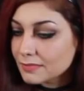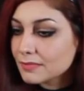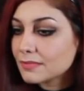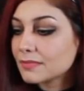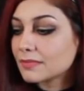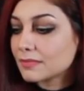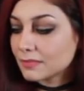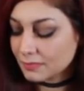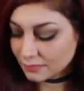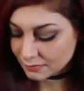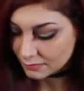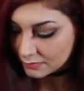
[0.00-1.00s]

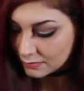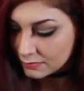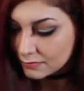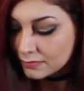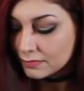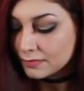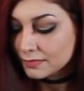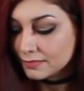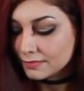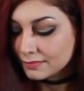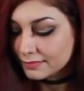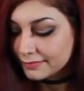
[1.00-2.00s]

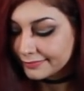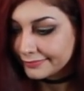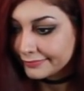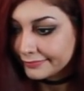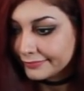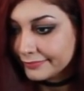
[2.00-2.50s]
This person isn't speaking.